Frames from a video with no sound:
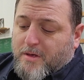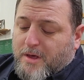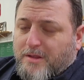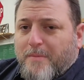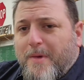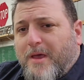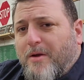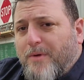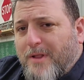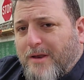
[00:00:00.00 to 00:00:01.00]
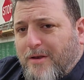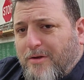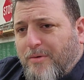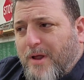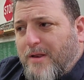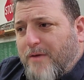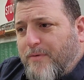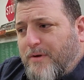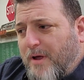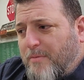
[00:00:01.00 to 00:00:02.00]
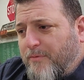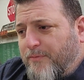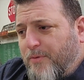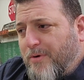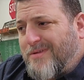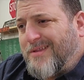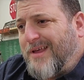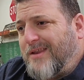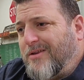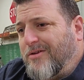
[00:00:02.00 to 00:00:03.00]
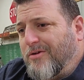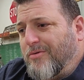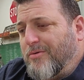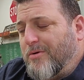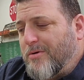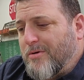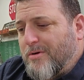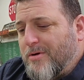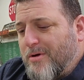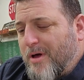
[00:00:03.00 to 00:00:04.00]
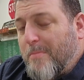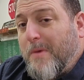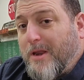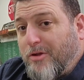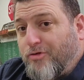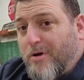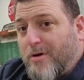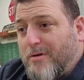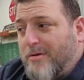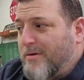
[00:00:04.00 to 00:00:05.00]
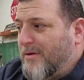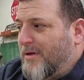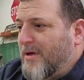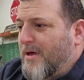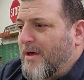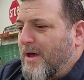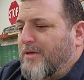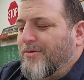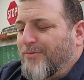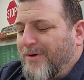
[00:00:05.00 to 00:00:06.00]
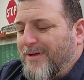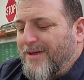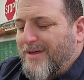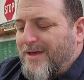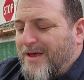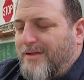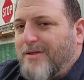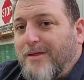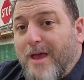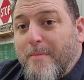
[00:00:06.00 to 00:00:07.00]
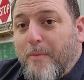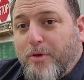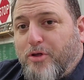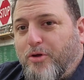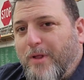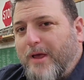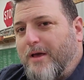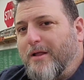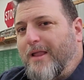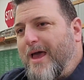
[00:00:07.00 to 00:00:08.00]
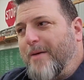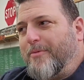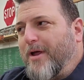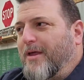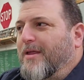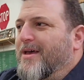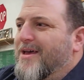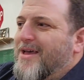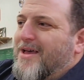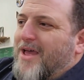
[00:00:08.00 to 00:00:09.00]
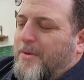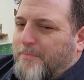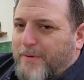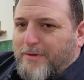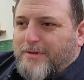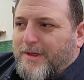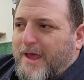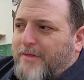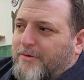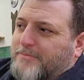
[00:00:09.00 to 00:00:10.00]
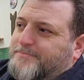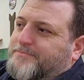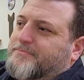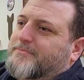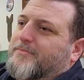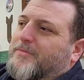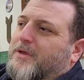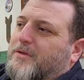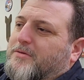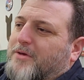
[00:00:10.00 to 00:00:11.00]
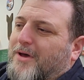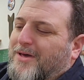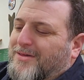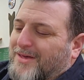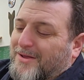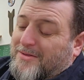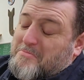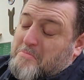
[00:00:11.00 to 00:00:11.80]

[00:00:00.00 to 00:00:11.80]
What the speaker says: he said, man, you know what I'd like to do, what I'd never done before, is I'd like to do a mini truck. I said, really? He said, yeah, man, we should do like a collab, right? And build it together. So I said,